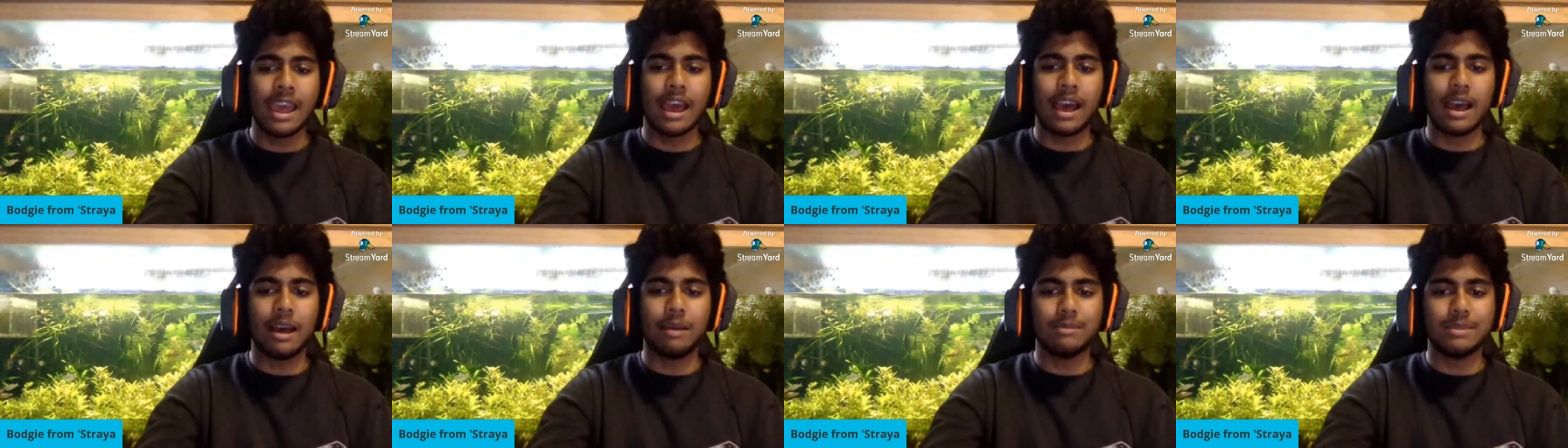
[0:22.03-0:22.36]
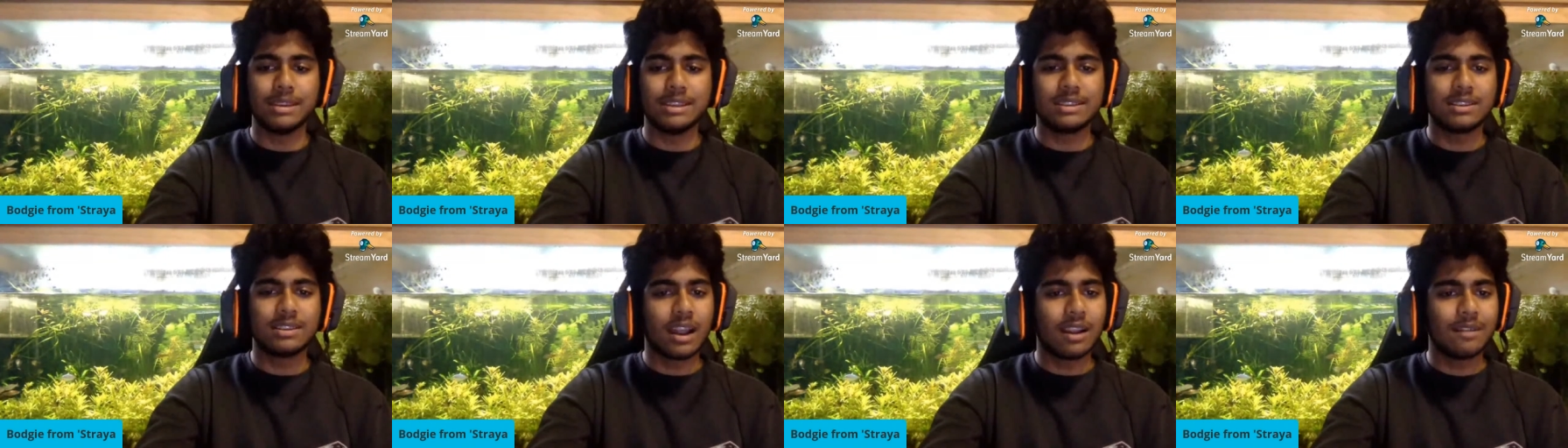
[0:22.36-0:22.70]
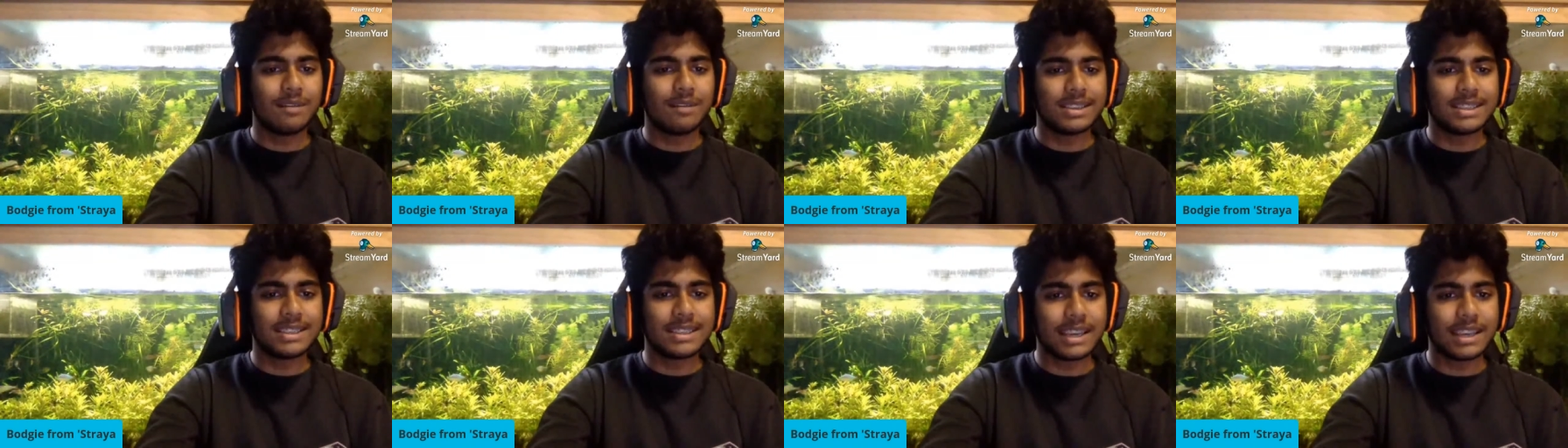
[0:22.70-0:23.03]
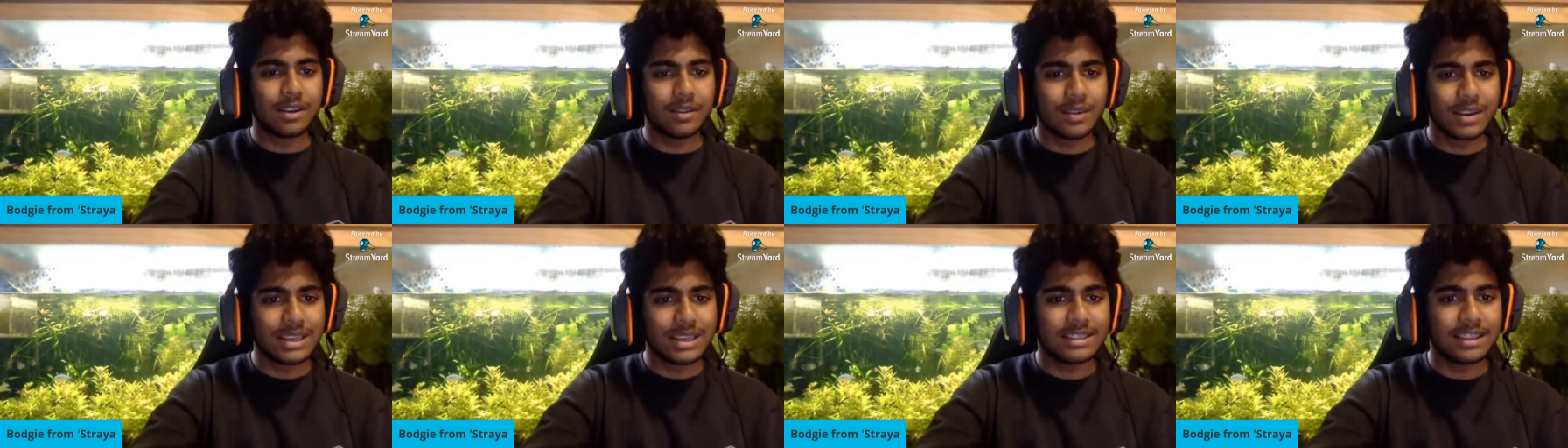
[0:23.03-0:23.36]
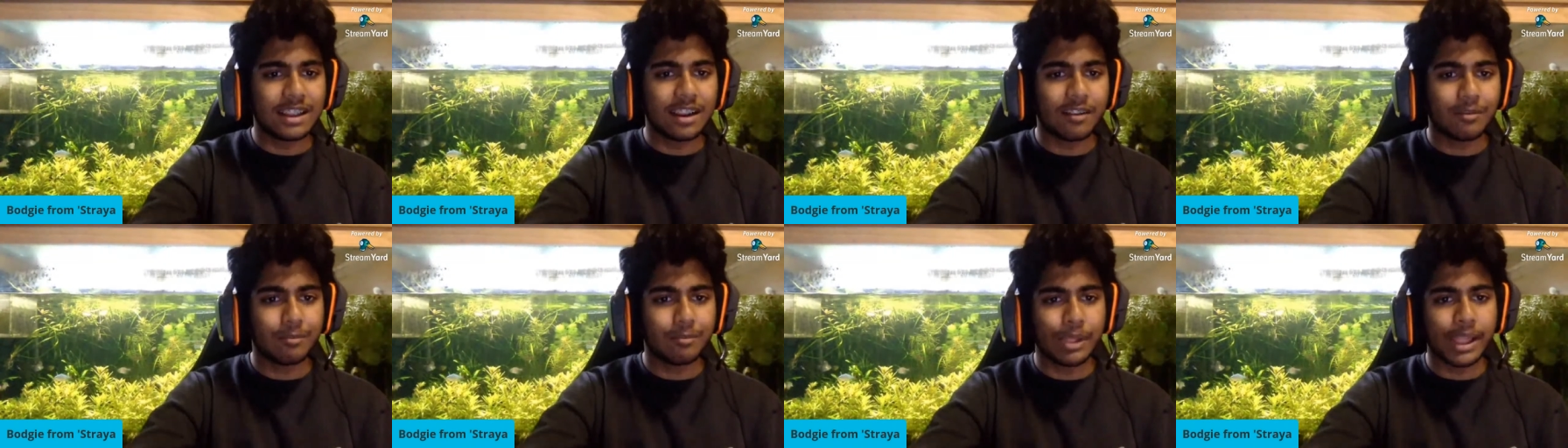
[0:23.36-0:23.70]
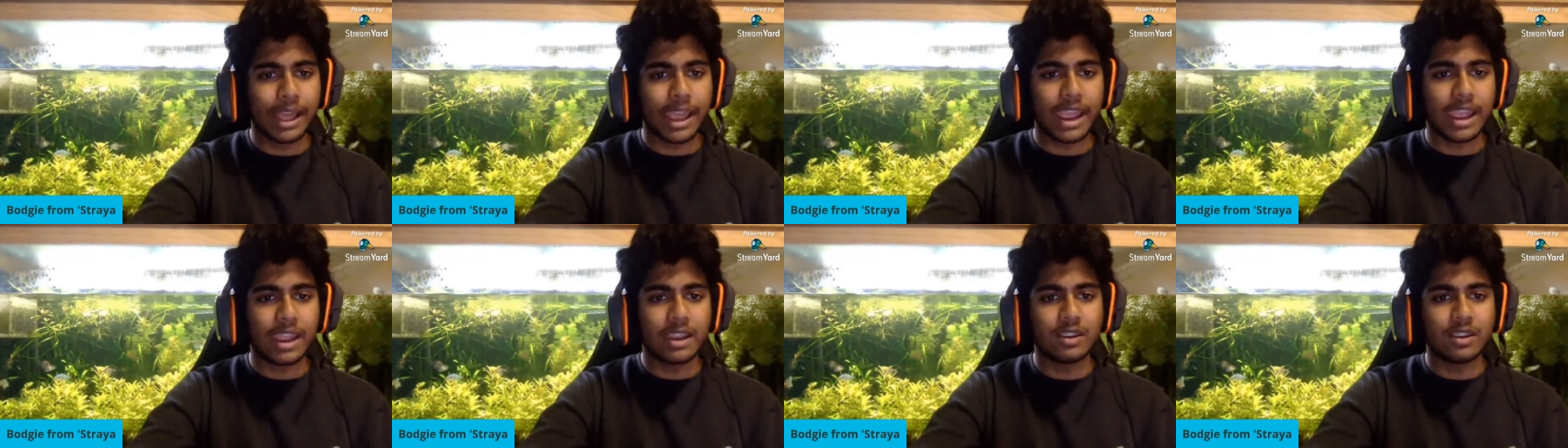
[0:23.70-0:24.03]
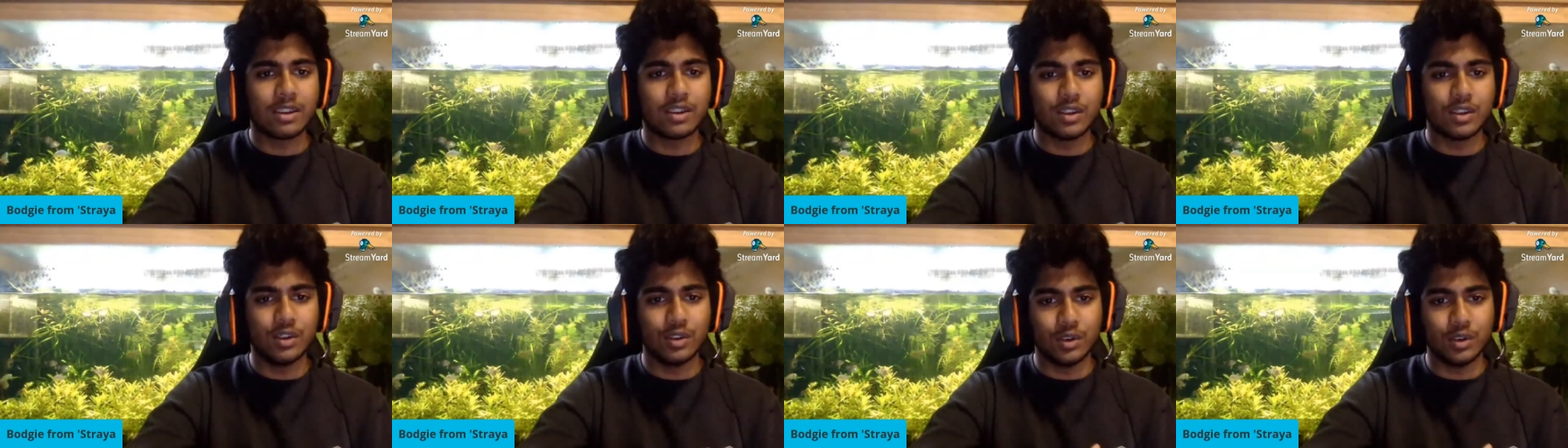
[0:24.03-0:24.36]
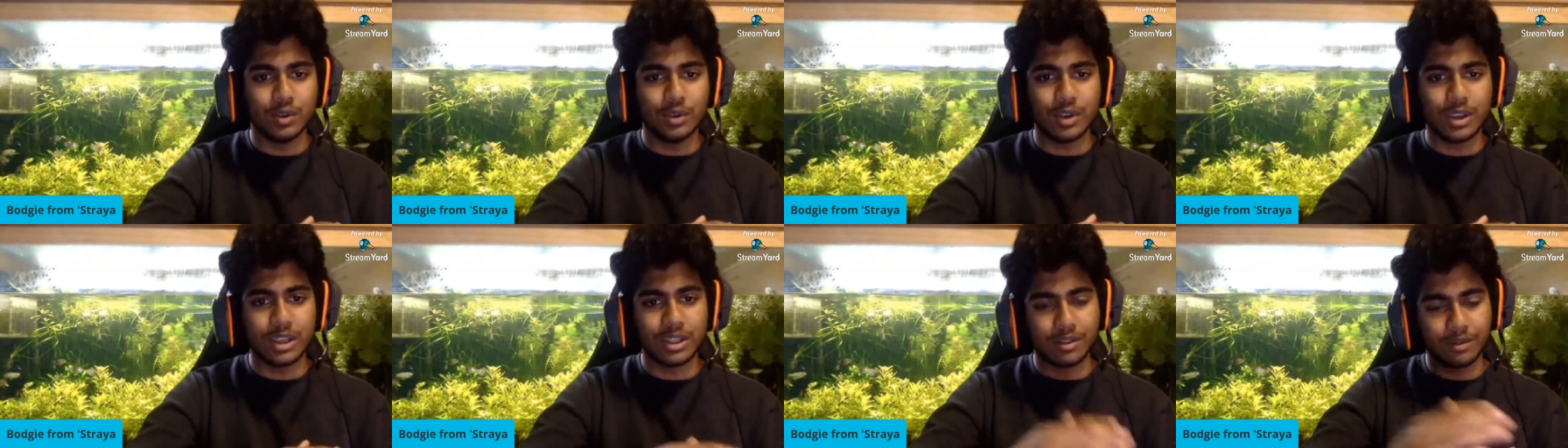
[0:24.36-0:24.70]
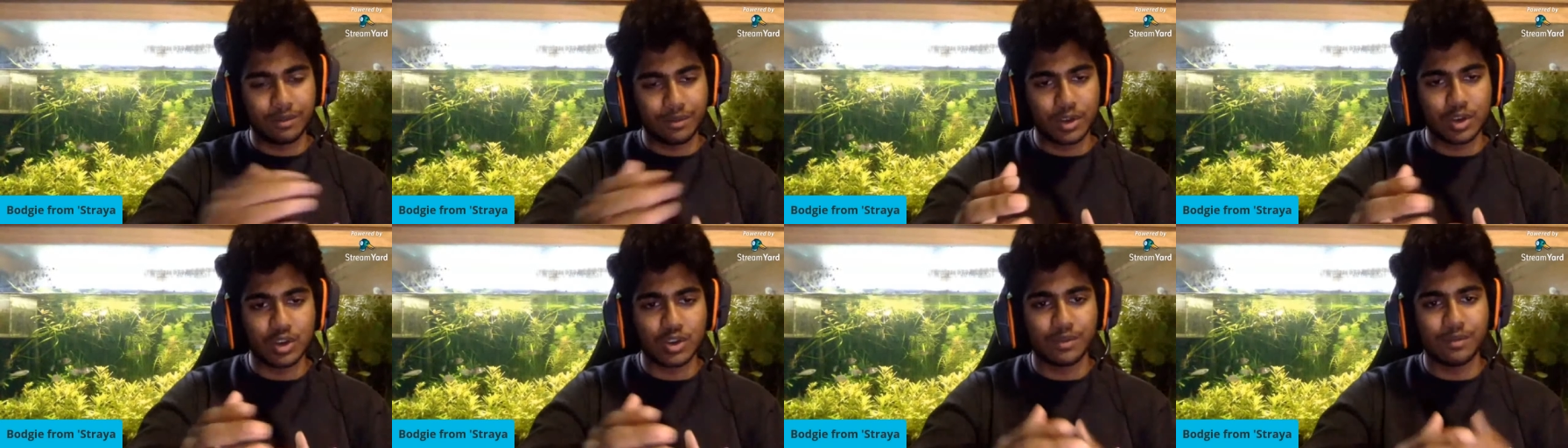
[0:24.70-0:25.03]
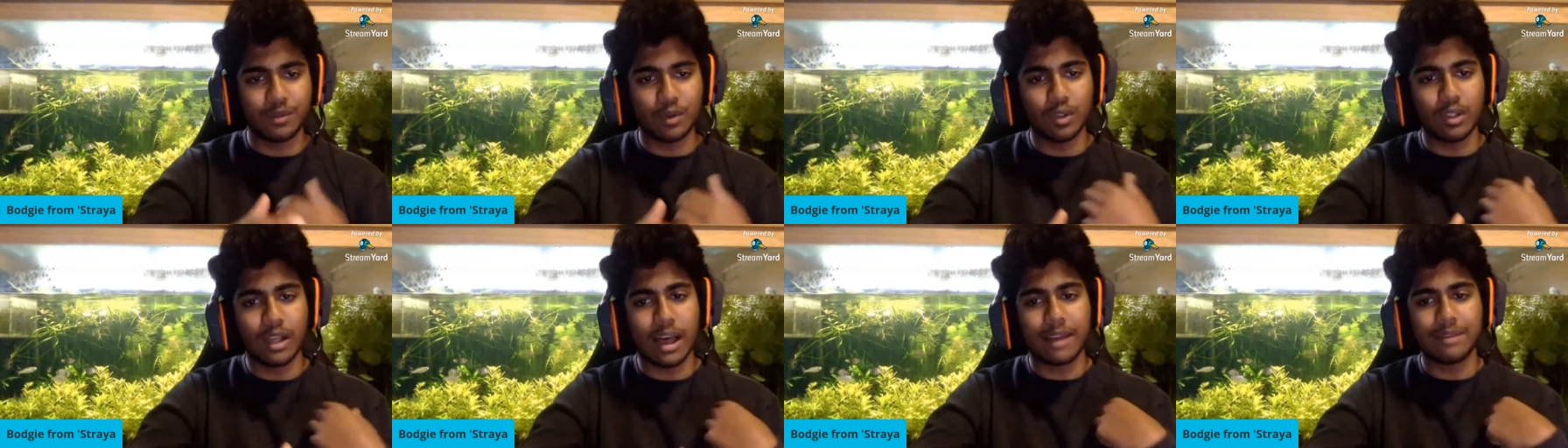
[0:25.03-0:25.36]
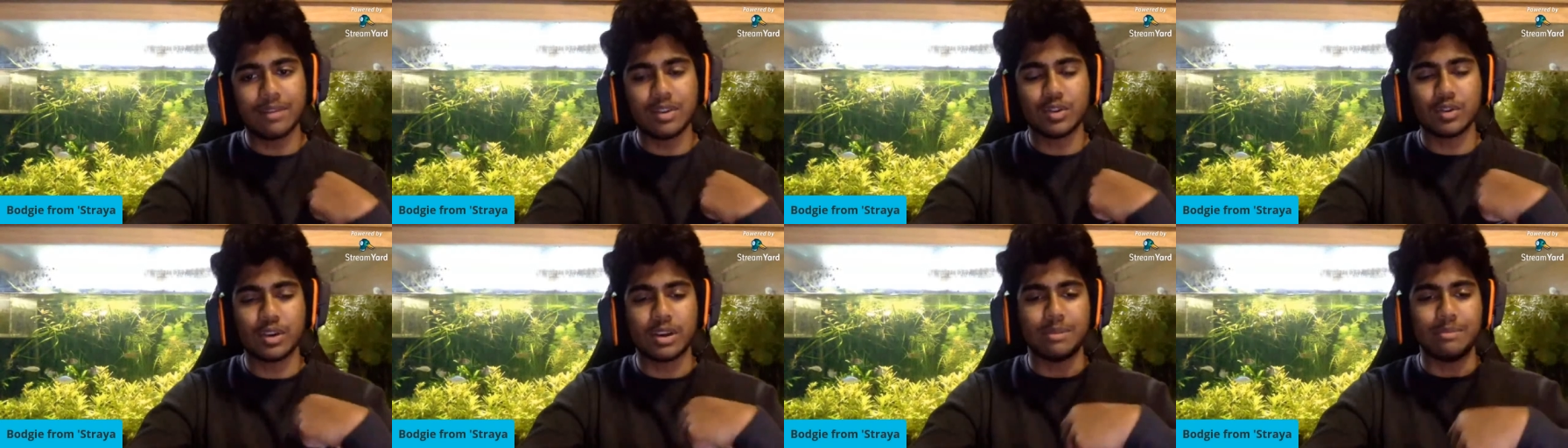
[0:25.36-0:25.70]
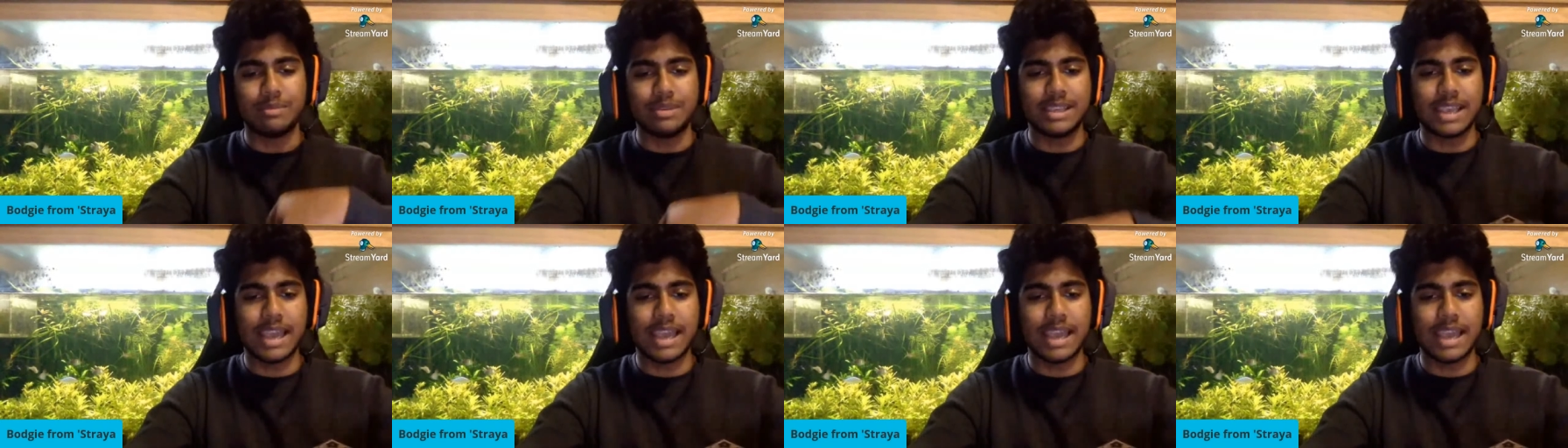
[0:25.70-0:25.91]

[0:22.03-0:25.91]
um, is kind of a series that I've planned to do in the future for live streams.